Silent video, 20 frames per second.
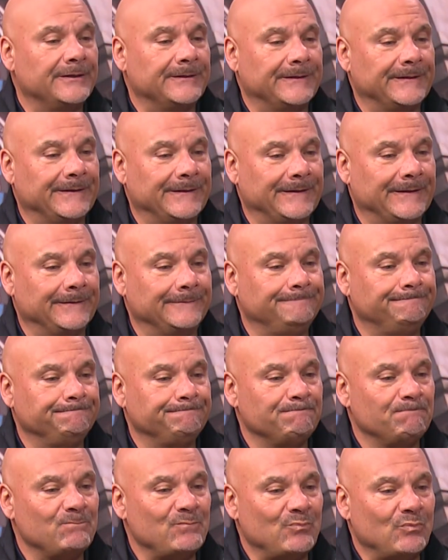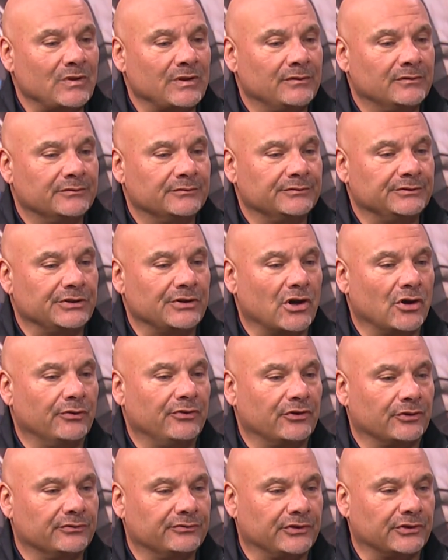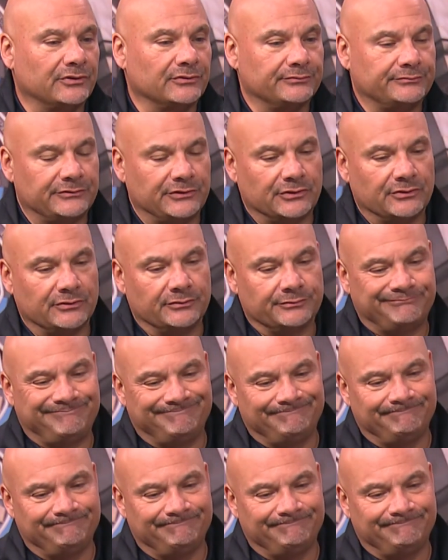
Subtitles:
You know, they're